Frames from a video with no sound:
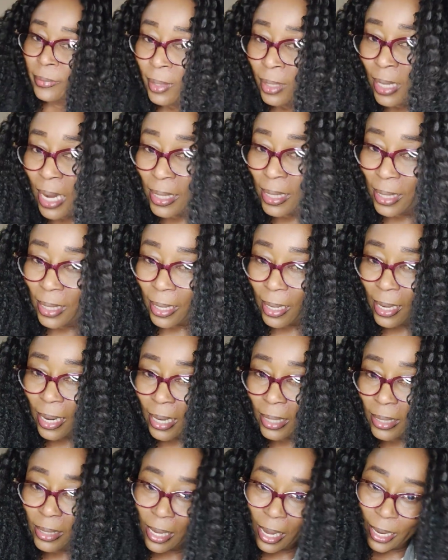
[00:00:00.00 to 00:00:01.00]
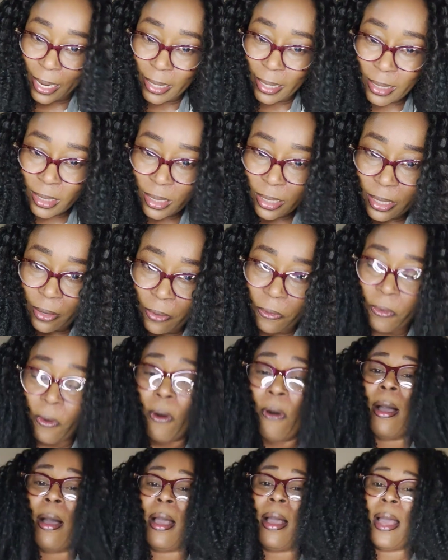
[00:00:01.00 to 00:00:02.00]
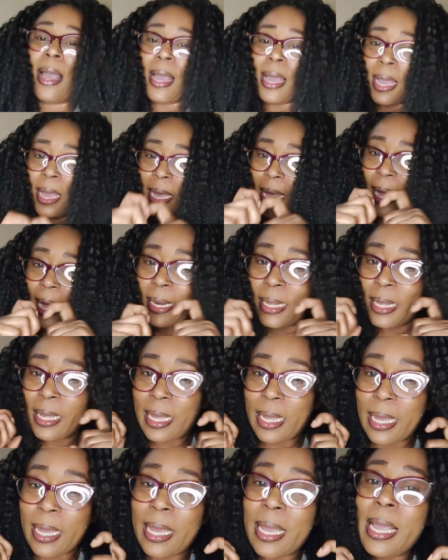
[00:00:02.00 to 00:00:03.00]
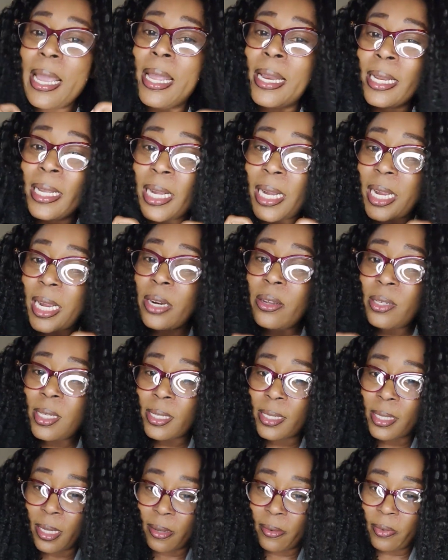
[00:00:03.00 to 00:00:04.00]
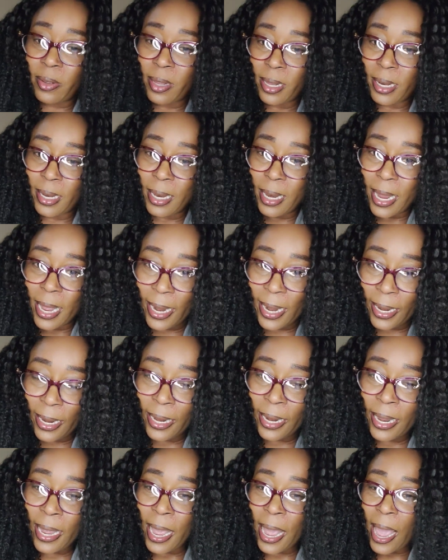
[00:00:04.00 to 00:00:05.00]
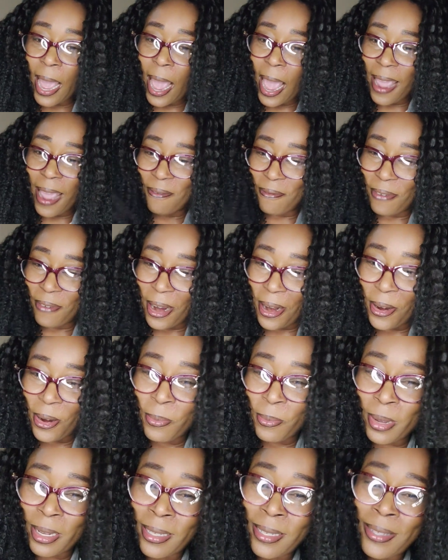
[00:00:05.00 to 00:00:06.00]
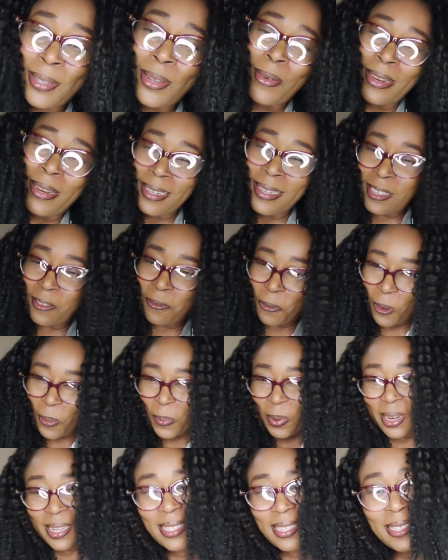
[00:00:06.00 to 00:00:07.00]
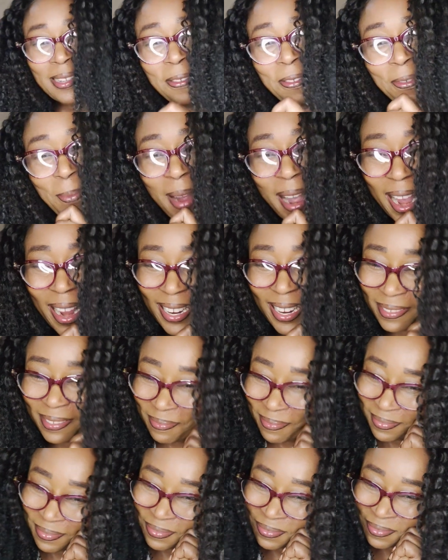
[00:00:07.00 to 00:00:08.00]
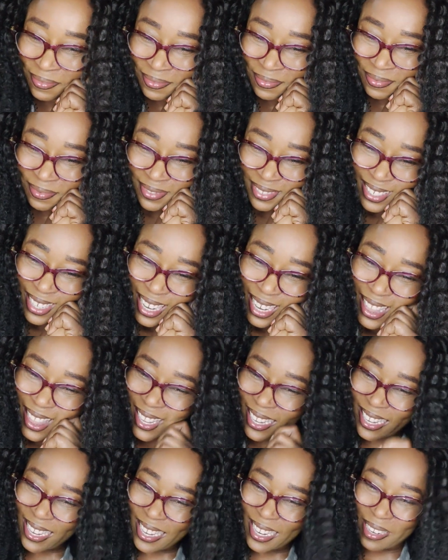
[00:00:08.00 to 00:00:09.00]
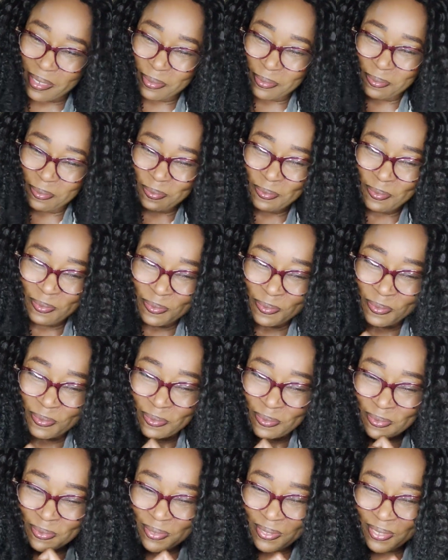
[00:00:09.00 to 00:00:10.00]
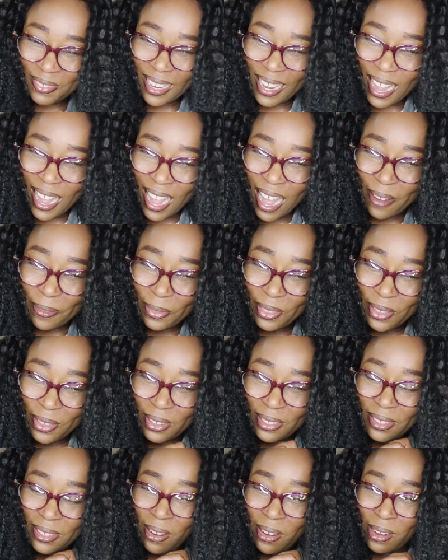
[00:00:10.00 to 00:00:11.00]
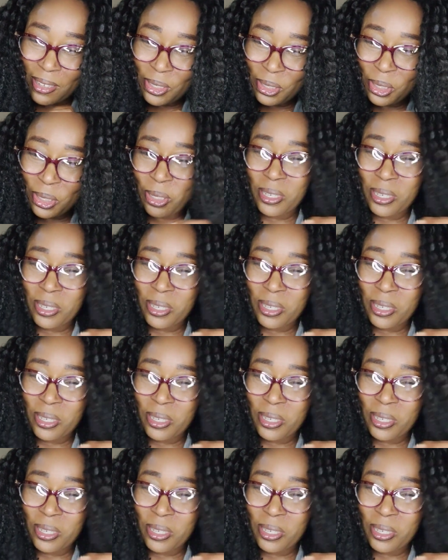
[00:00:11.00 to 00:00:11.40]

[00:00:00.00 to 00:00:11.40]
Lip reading: That's another challenge for an inclusive learning environment. So with these few points of mine, I think I've thought or throw